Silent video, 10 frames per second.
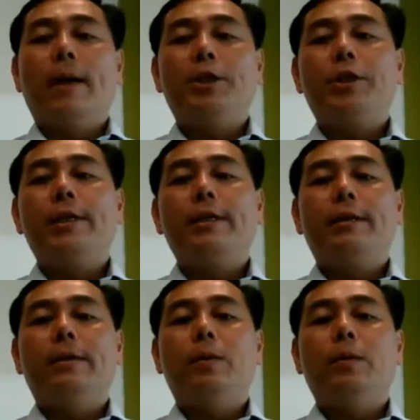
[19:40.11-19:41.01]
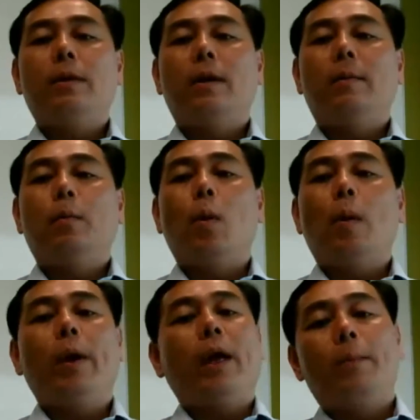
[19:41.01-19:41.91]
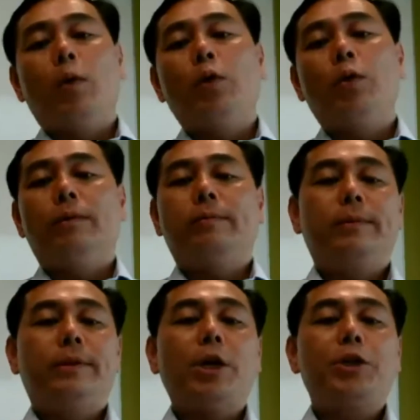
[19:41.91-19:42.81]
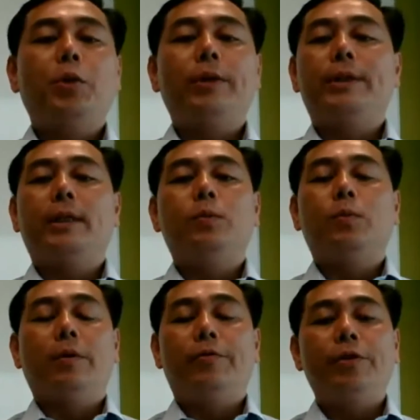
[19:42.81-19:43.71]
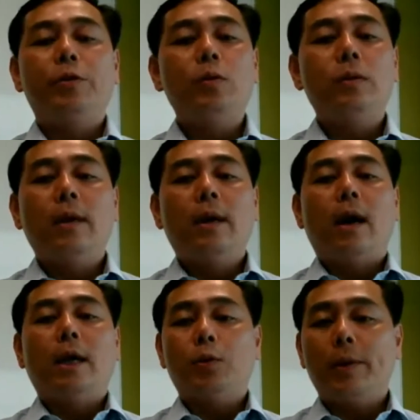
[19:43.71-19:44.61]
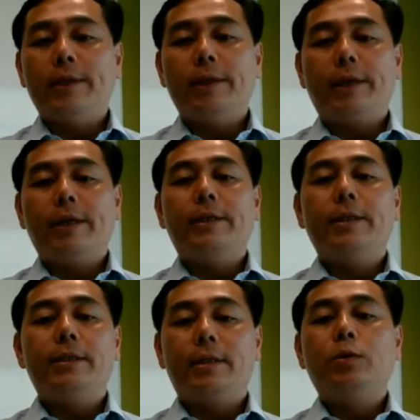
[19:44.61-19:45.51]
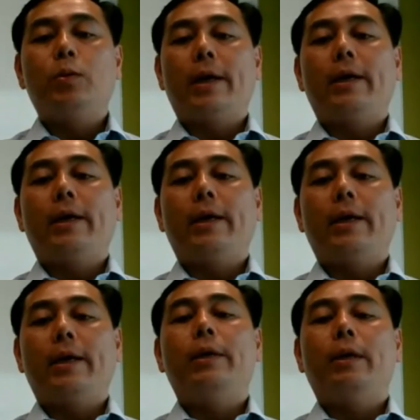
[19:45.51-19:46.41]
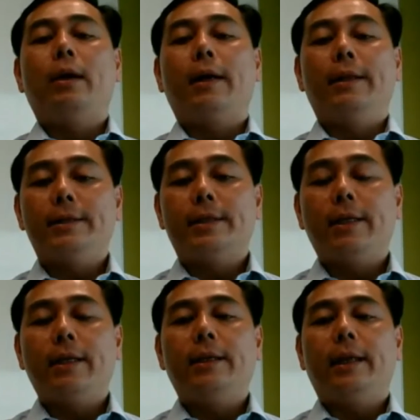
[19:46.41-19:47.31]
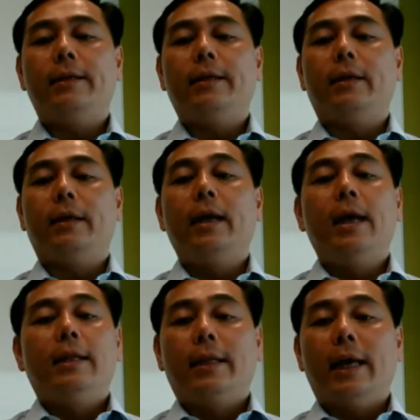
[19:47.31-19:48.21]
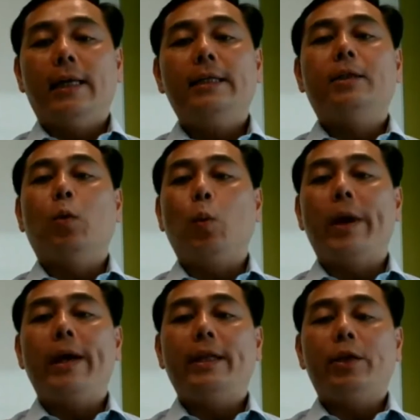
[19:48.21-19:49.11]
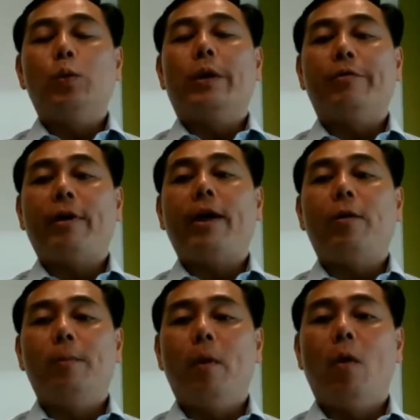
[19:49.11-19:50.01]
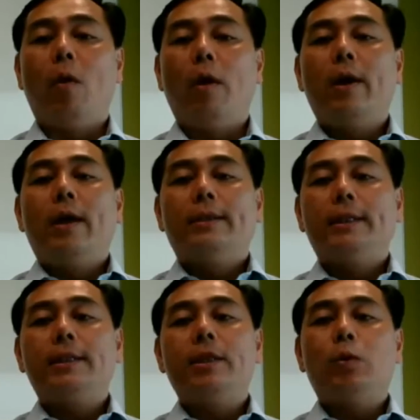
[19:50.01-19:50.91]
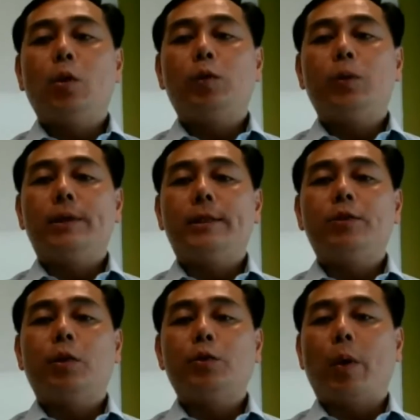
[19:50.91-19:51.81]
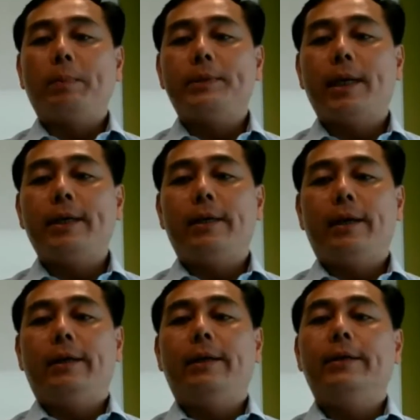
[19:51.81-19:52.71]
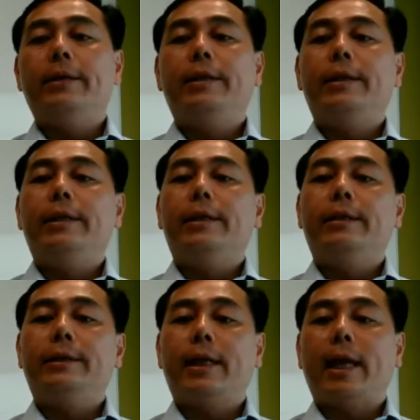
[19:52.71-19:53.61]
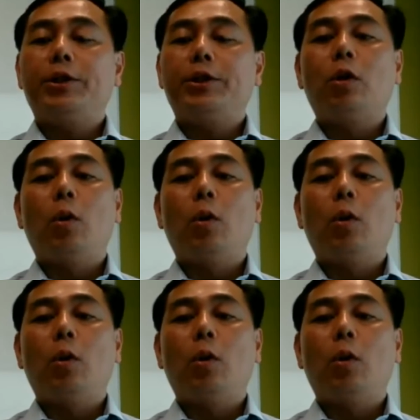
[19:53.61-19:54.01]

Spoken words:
actually, what I'm going to touch on is just a few isolated cases, just to get everyone understanding that there is a way that you can find out more. Just need to go to the Salesforce website, and under the selection